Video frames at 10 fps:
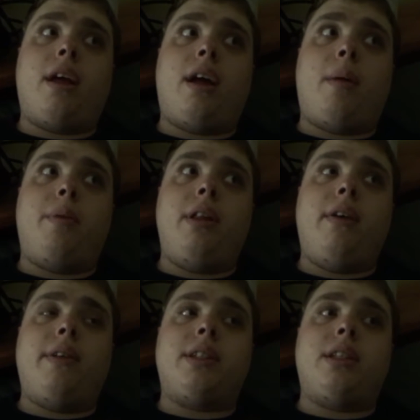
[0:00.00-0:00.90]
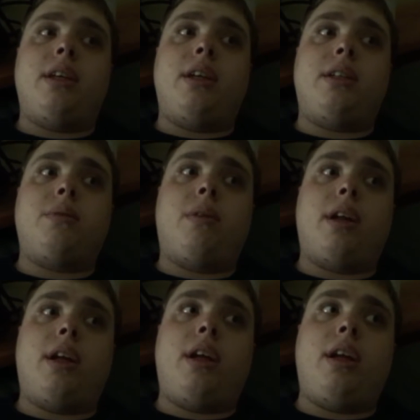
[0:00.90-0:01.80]
I believe it's the
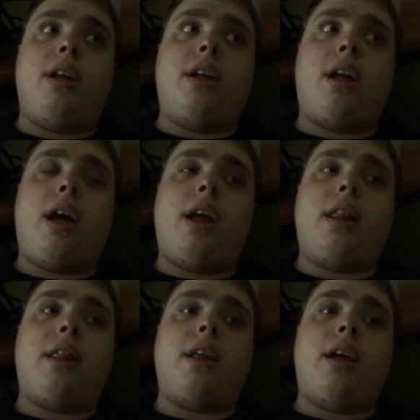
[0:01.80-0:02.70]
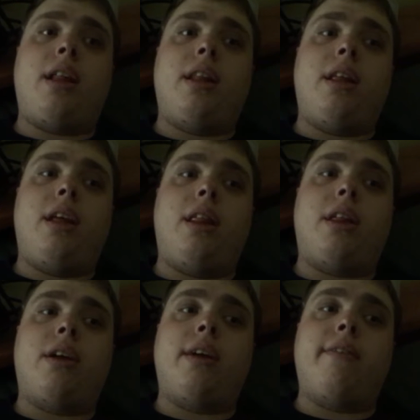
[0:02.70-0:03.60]
29th and the
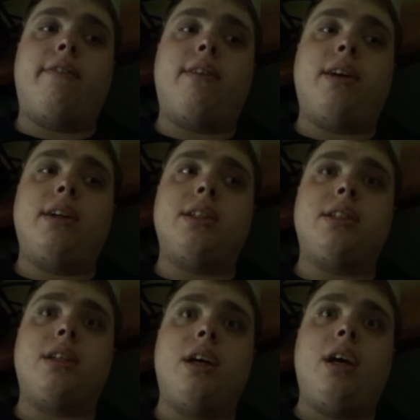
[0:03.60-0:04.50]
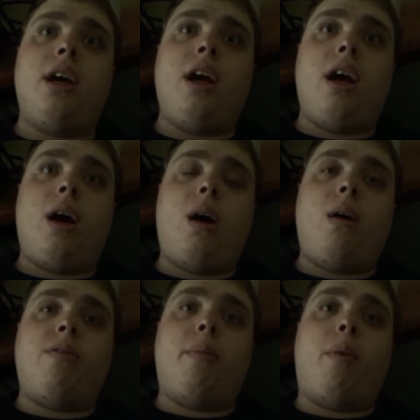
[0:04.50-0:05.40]
31st
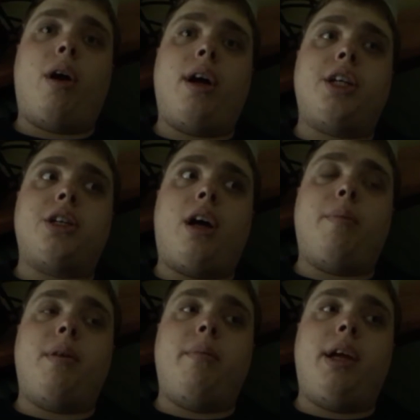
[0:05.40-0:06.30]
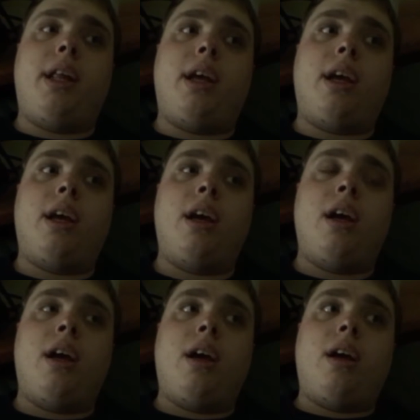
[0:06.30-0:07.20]
of March. I'll be meeting
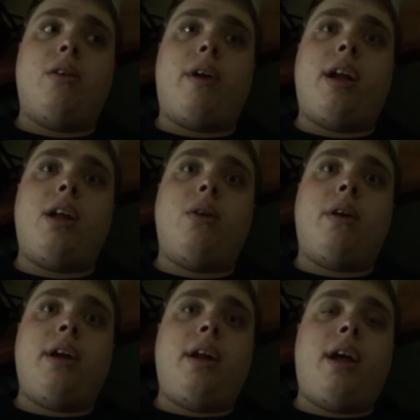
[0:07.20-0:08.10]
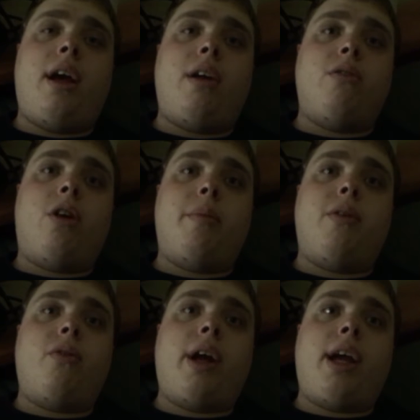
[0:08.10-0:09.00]
Randy Orton and
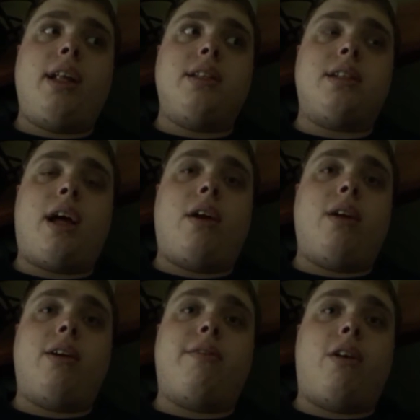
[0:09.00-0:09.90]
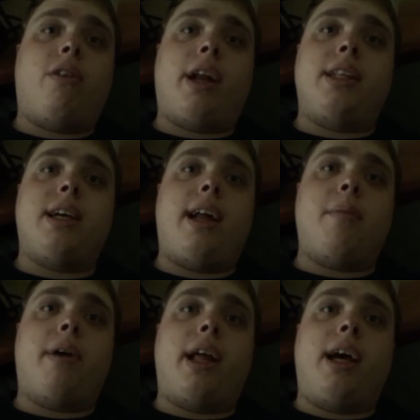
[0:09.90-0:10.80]
Roman Reigns. I don't know if I'll run into
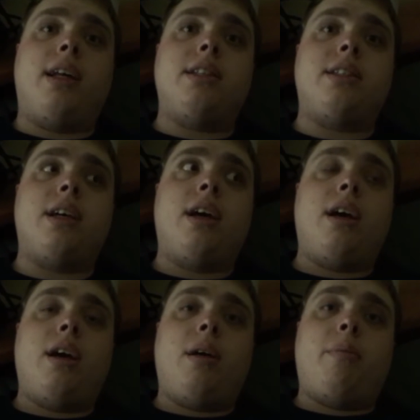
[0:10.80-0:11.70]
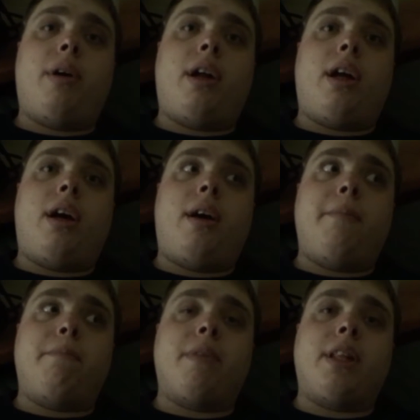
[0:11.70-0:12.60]
anybody else, but uh,
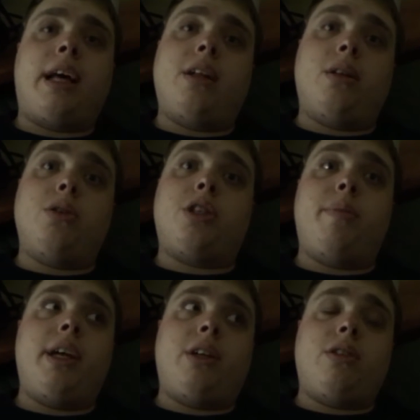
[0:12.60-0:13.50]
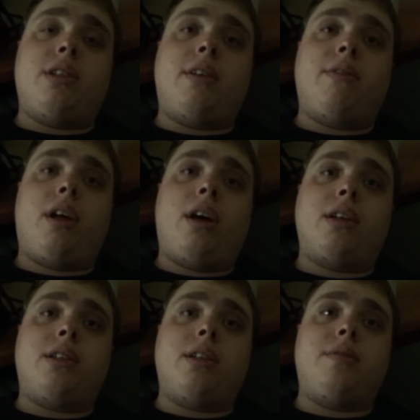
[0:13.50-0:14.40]
that those should be interesting
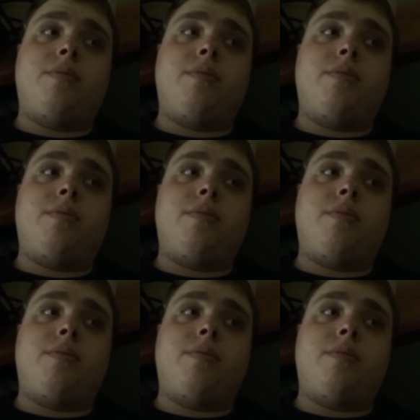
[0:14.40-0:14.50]
vlogs.